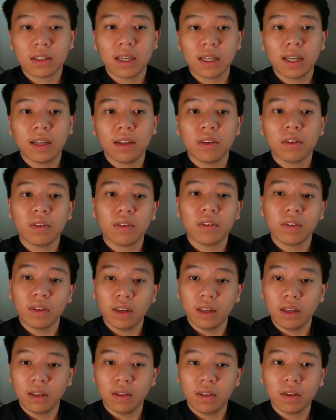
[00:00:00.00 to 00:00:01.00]
case,
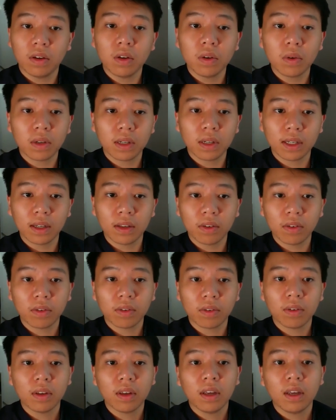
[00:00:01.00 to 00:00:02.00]
in the nucleus.